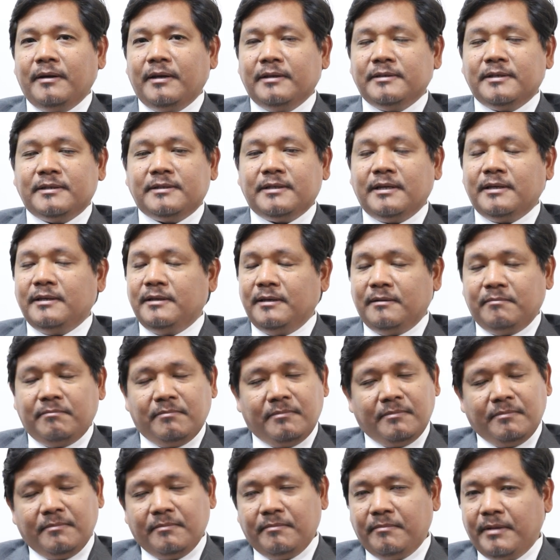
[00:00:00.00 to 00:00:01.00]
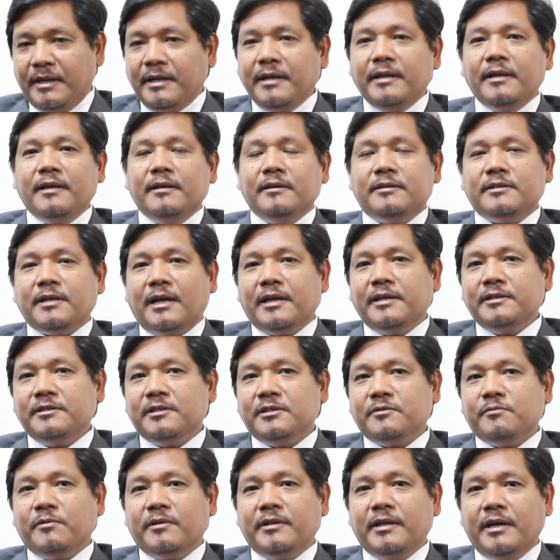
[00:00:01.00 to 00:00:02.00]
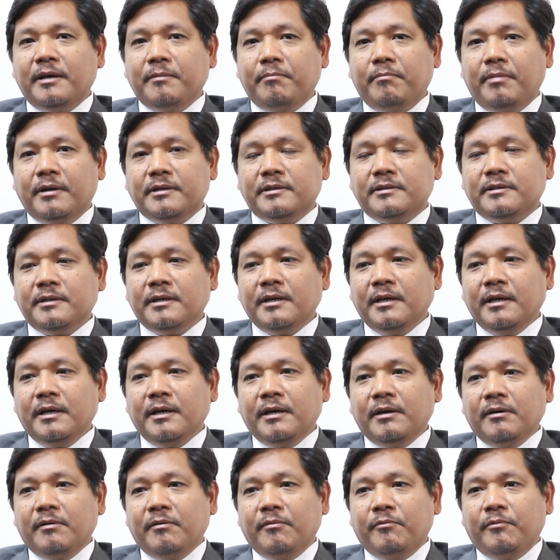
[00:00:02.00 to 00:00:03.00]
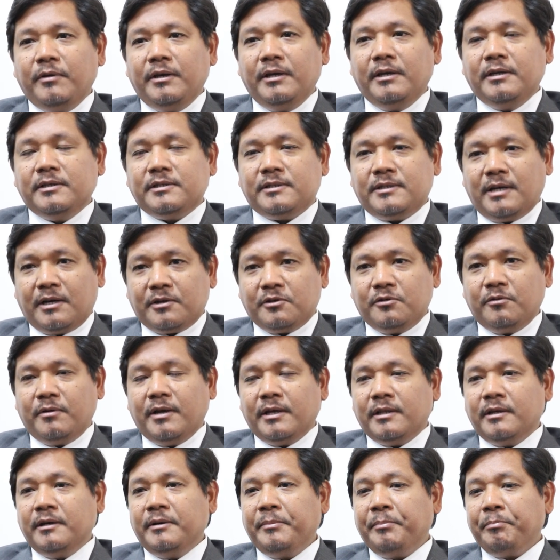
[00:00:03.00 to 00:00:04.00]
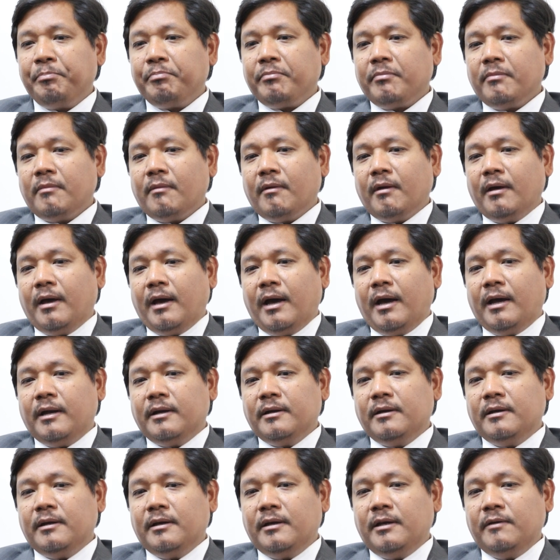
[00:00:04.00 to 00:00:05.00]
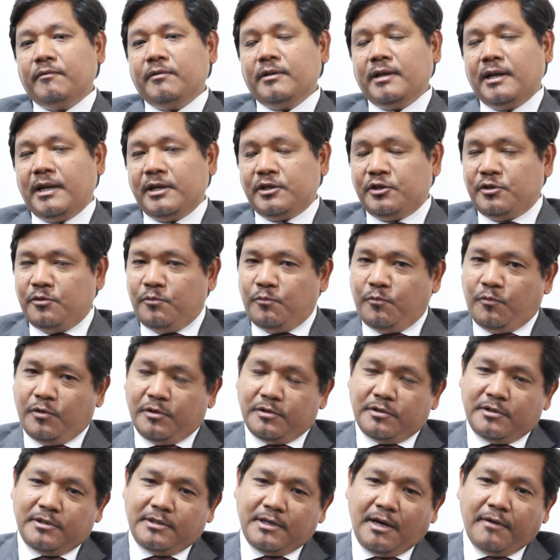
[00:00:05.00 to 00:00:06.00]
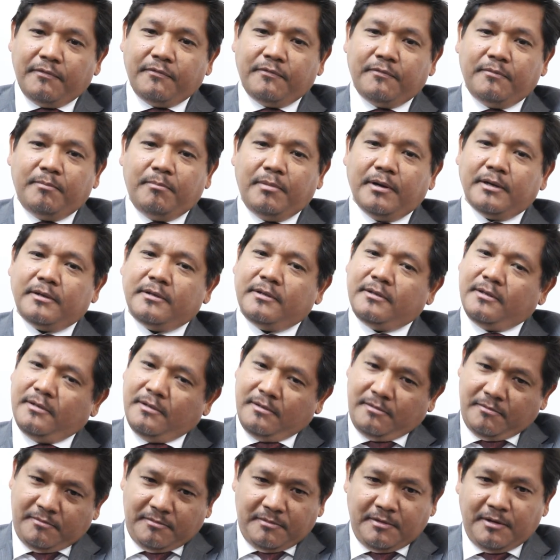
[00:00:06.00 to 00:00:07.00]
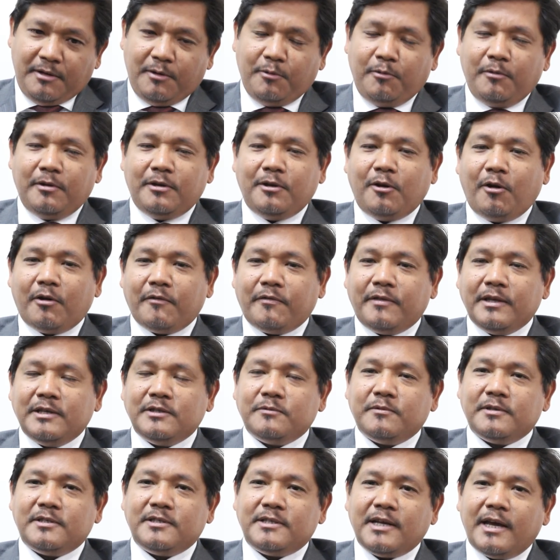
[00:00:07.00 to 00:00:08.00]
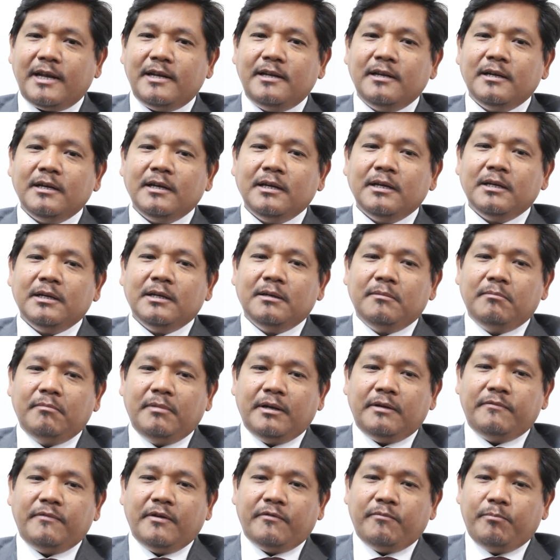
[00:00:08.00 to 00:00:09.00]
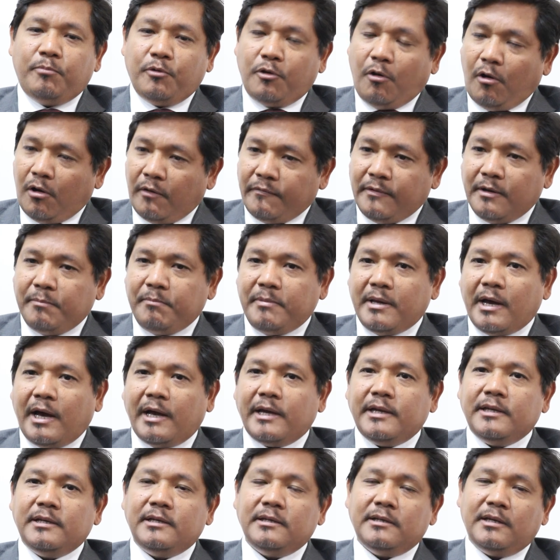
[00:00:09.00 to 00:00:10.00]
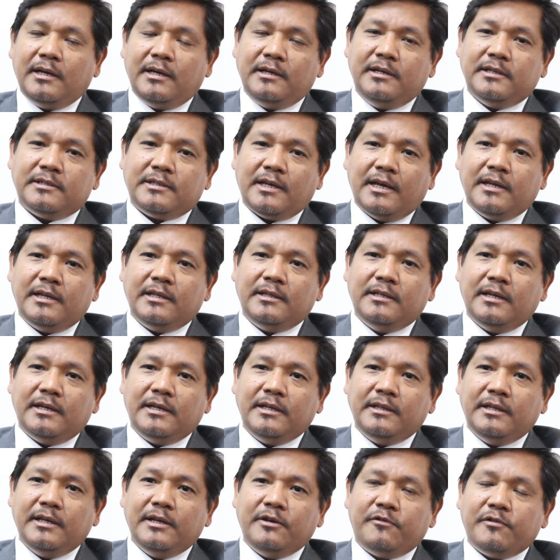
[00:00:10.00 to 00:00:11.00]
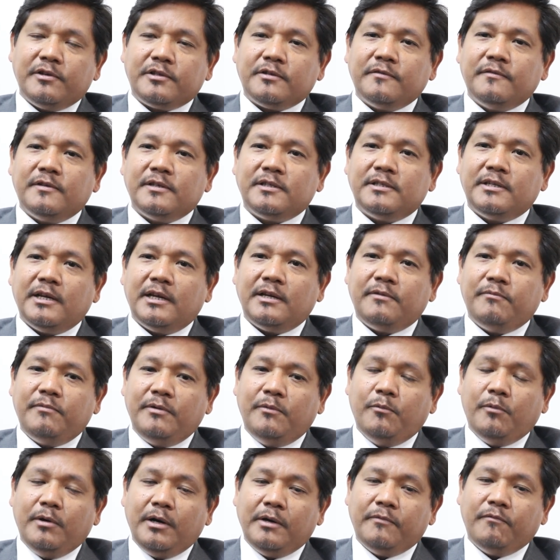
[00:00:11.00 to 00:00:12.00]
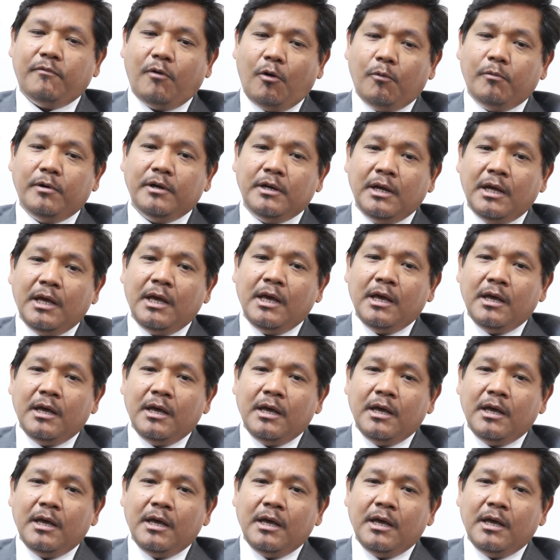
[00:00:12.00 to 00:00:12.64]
as I said, many challenges were there, but we stuck together, and even the election was tough, but a lot of things were said, but we've put all of them behind and decided that in the interest of the state, we work forward.